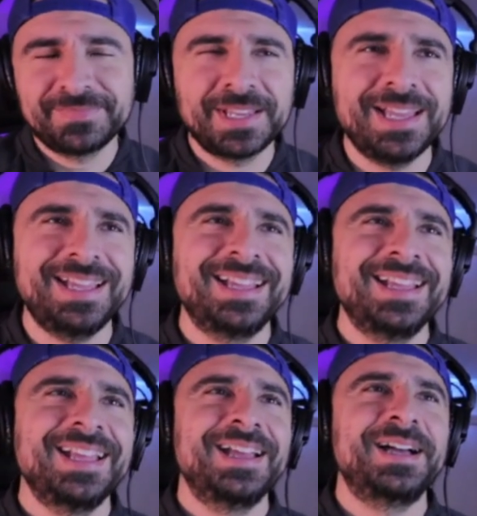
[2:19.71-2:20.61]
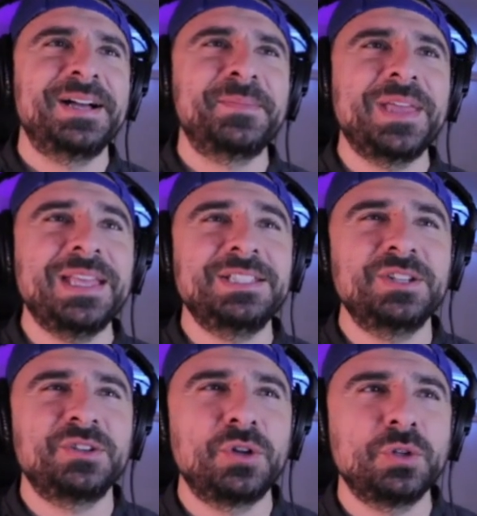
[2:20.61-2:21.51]
The
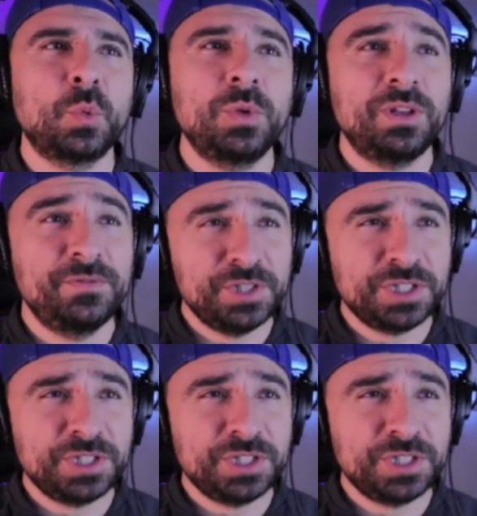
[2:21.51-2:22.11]
18-year-old will officially